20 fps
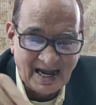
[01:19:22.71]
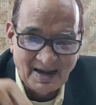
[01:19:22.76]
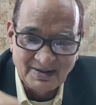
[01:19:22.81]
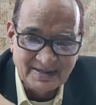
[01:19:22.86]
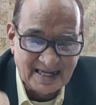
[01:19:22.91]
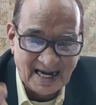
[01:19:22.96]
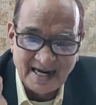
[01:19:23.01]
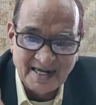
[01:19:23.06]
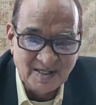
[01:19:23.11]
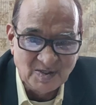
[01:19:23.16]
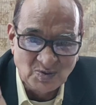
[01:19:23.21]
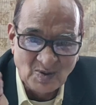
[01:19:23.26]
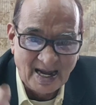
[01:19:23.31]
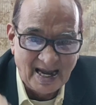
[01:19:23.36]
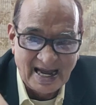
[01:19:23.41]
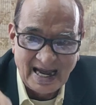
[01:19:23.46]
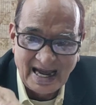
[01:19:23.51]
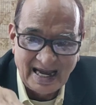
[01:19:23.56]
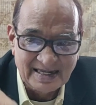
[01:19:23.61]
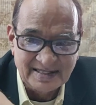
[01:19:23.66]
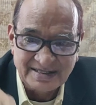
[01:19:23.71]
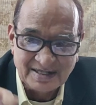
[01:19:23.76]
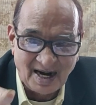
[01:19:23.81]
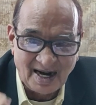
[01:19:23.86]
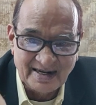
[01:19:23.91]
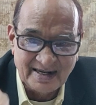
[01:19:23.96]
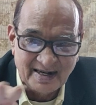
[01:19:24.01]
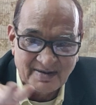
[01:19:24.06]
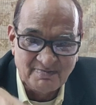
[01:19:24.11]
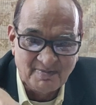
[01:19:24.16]
Uh, that is why I
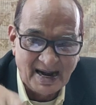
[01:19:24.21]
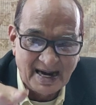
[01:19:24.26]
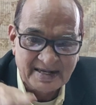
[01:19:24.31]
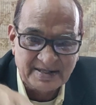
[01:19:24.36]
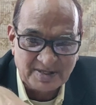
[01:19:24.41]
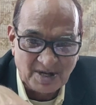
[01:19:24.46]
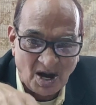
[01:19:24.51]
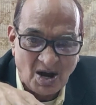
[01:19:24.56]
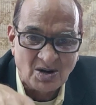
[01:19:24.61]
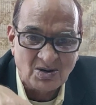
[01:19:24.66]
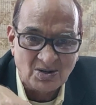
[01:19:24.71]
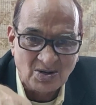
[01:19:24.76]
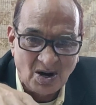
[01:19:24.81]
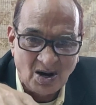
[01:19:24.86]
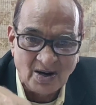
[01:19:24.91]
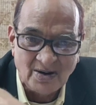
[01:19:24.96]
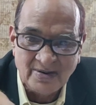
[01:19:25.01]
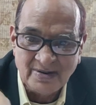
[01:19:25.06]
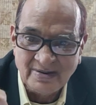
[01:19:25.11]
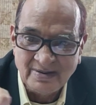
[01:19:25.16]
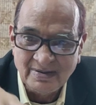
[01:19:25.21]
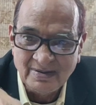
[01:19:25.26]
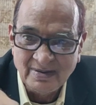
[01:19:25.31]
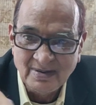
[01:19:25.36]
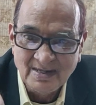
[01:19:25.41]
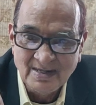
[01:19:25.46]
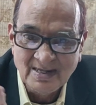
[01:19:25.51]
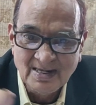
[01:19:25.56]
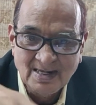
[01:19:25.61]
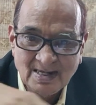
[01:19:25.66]
started my talk on
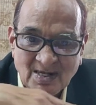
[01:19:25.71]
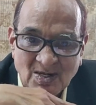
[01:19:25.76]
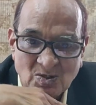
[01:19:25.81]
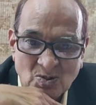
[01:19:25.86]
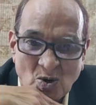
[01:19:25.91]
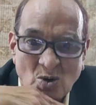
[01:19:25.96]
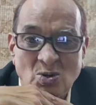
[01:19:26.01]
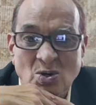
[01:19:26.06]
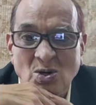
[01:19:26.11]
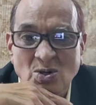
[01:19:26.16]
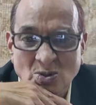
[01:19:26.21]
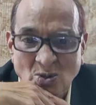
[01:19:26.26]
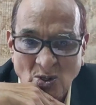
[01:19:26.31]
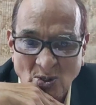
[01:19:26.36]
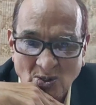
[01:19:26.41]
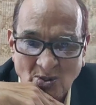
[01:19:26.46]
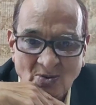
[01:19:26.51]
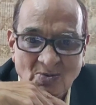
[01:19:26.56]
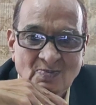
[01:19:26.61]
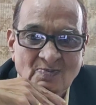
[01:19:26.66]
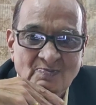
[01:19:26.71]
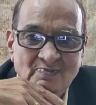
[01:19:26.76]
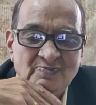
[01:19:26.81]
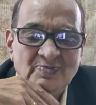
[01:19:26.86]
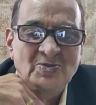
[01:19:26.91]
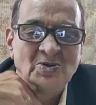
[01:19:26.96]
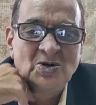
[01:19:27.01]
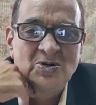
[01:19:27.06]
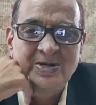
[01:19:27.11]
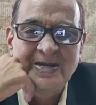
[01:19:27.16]
Coca-Cola.
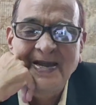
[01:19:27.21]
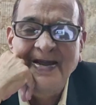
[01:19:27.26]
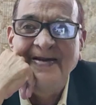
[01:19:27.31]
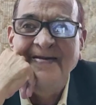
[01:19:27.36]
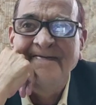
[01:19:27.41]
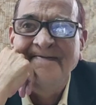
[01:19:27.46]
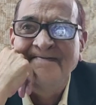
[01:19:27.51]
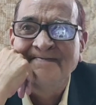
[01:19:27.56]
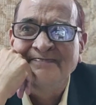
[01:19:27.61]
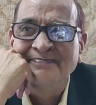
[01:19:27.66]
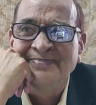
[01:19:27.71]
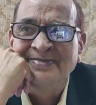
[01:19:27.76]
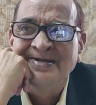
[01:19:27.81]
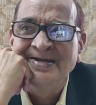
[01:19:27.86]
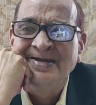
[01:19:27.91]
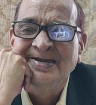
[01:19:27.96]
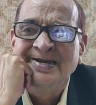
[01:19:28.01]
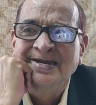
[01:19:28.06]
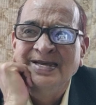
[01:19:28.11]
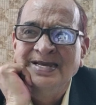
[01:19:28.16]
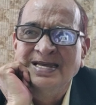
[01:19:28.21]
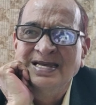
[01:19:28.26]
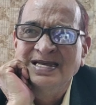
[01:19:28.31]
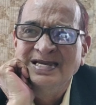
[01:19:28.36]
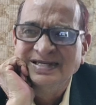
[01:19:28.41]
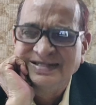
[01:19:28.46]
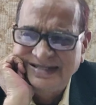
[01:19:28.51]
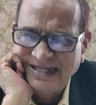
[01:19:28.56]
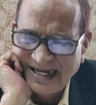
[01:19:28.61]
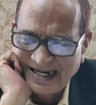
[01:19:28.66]
Okay.
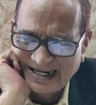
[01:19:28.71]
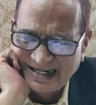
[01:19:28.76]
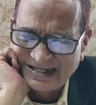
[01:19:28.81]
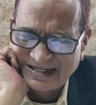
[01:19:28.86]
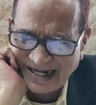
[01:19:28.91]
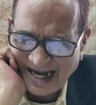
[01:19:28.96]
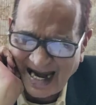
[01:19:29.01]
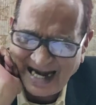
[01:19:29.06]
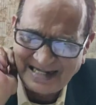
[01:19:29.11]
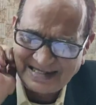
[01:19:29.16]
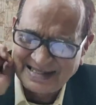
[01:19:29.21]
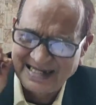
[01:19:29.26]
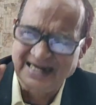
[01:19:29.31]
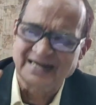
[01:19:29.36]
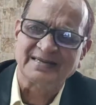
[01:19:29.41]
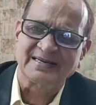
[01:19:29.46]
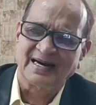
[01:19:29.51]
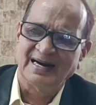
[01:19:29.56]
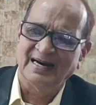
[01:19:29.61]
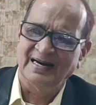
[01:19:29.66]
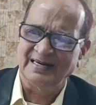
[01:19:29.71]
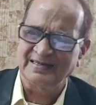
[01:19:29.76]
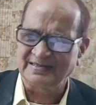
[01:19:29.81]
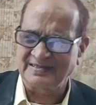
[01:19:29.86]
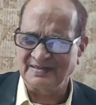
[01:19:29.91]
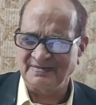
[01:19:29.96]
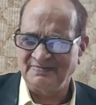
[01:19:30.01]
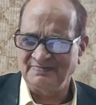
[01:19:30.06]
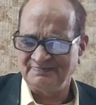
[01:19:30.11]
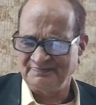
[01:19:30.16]
In trade
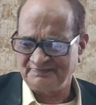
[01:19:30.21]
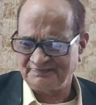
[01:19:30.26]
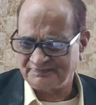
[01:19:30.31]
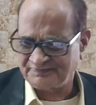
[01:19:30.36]
secret.